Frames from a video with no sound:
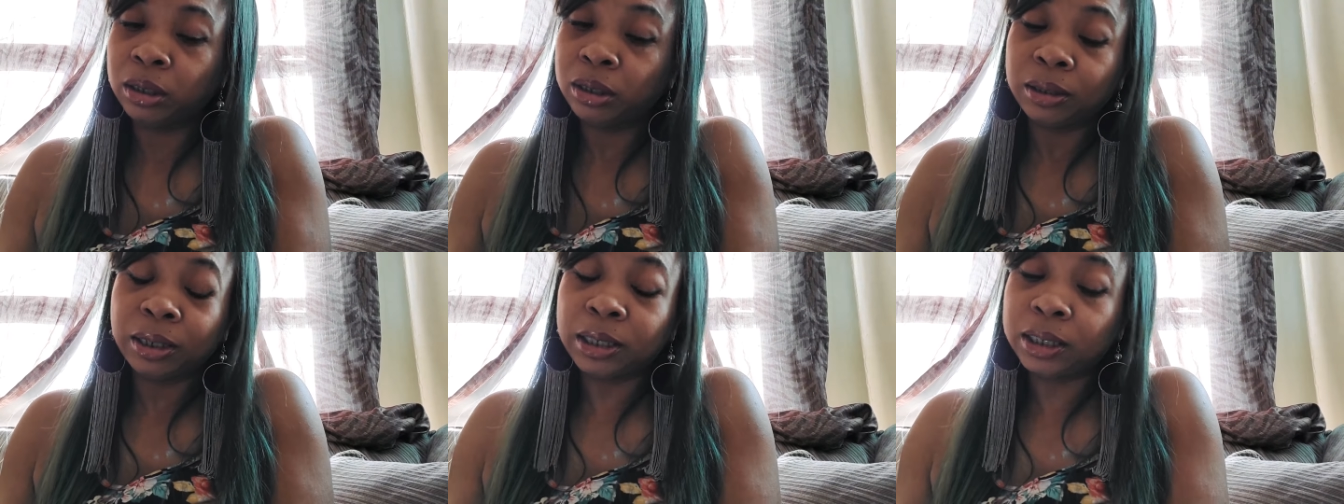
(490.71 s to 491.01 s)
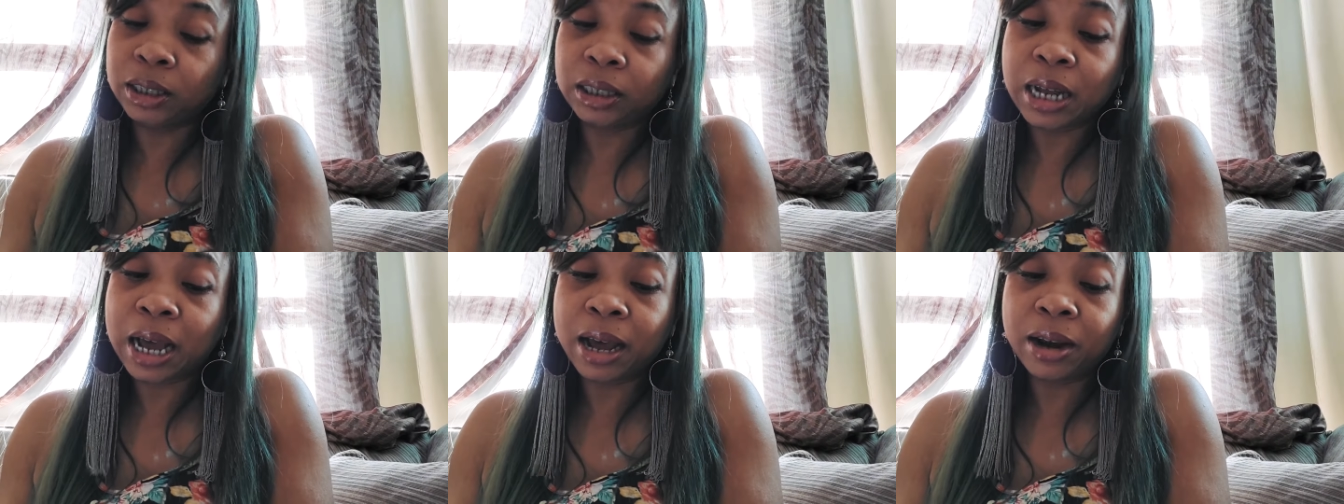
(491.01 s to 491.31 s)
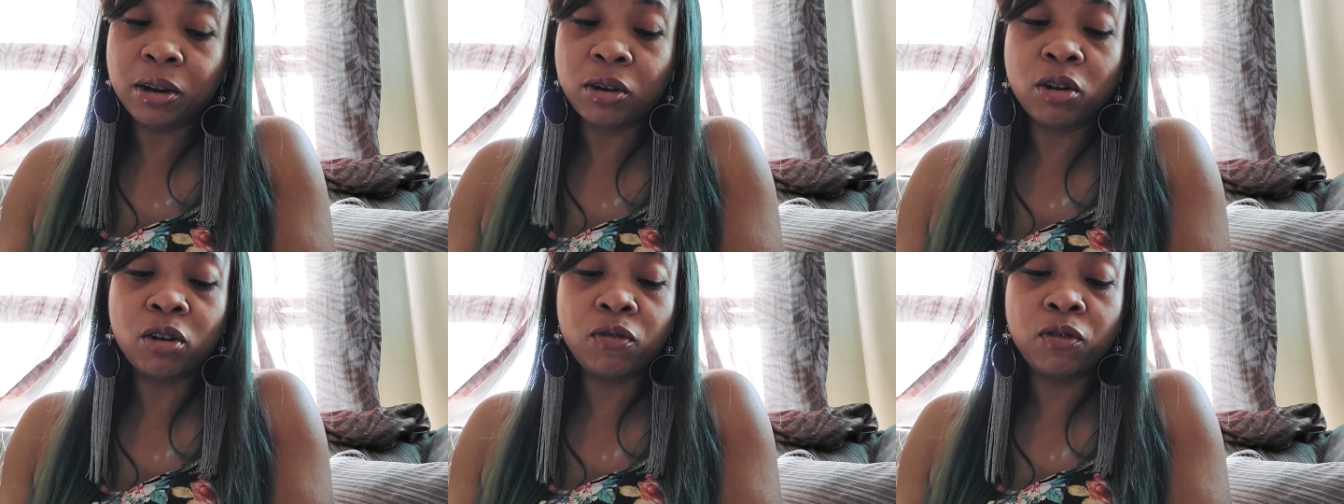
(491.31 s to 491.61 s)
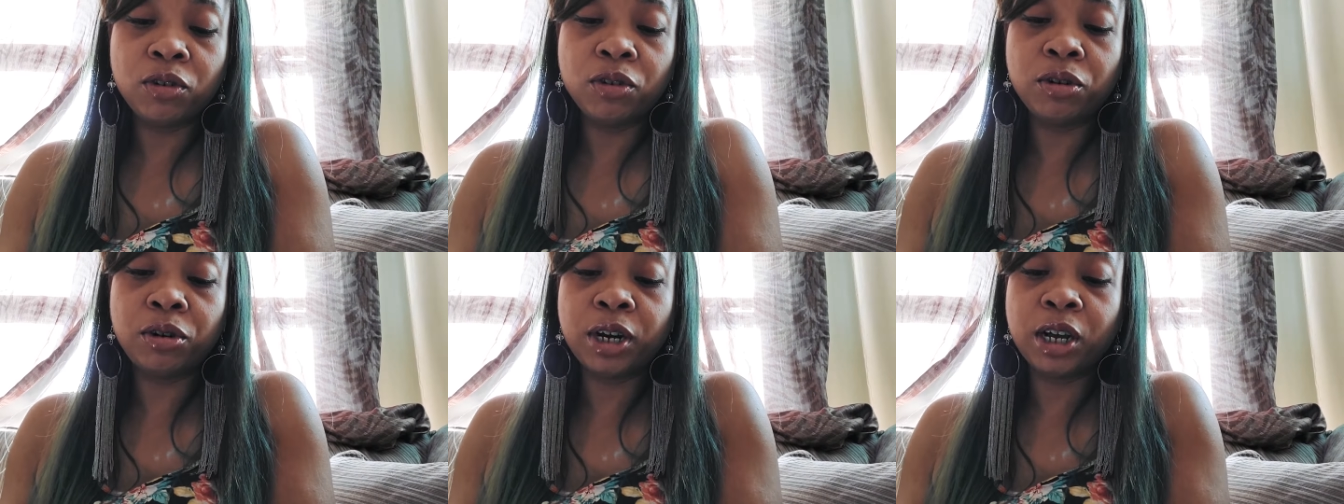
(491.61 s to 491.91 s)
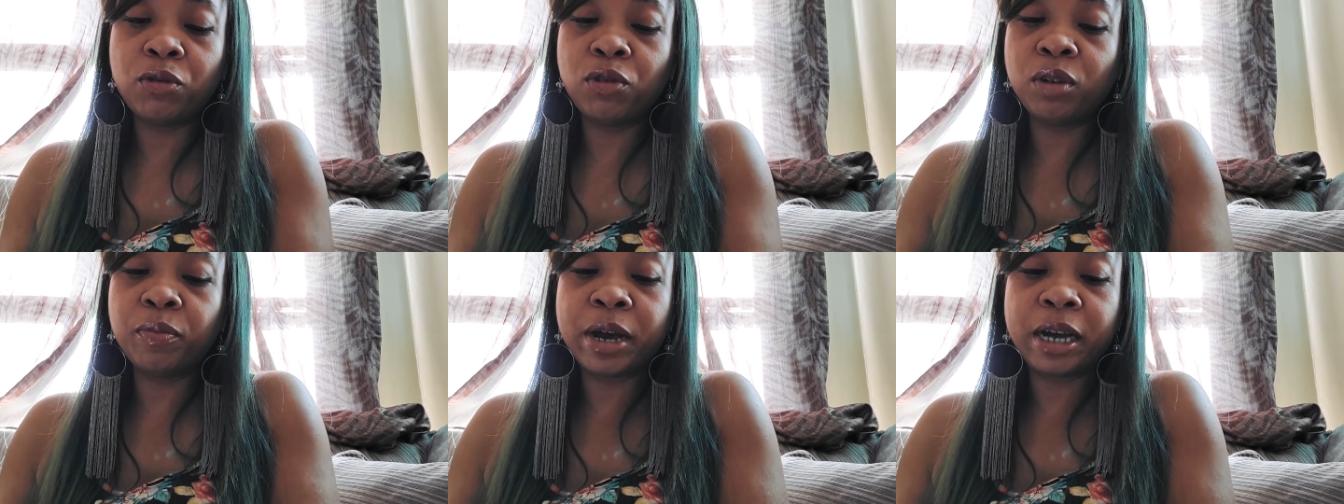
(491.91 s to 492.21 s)
It's not over, or
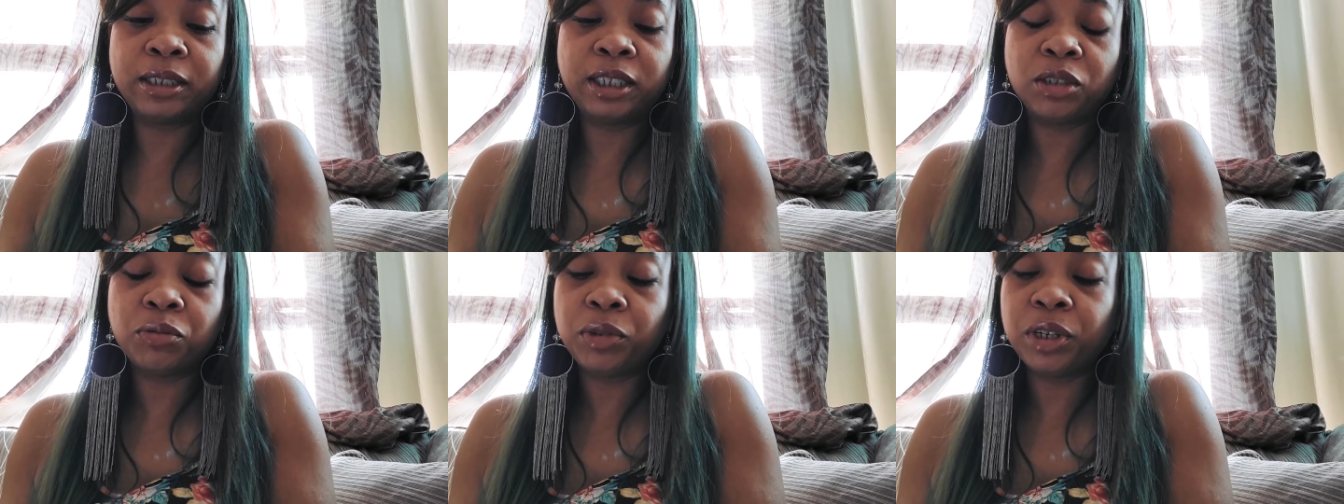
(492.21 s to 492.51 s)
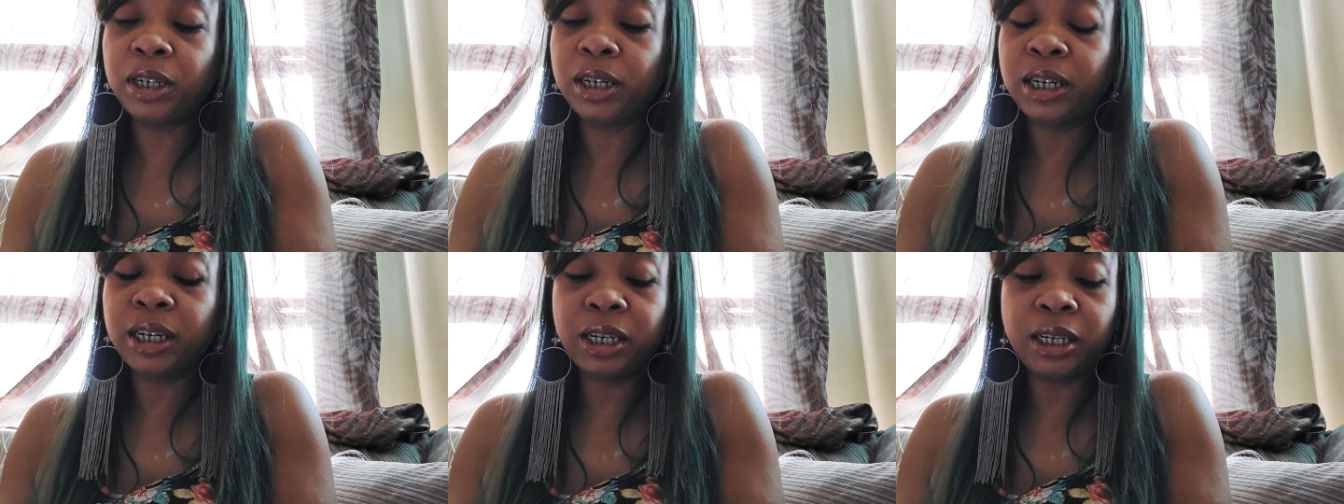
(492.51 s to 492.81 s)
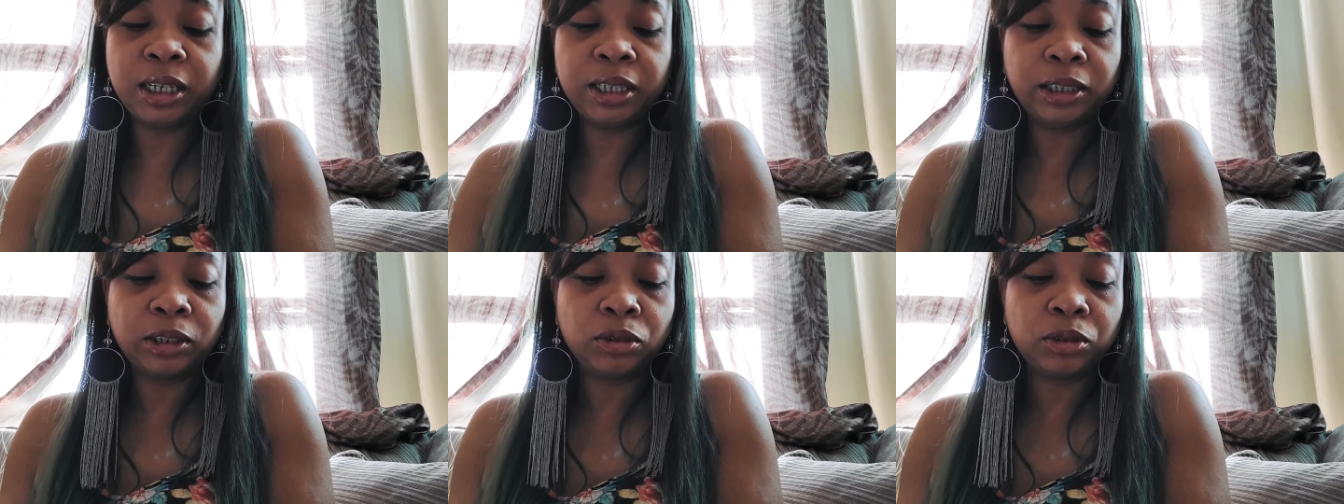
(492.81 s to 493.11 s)
that we're about to release,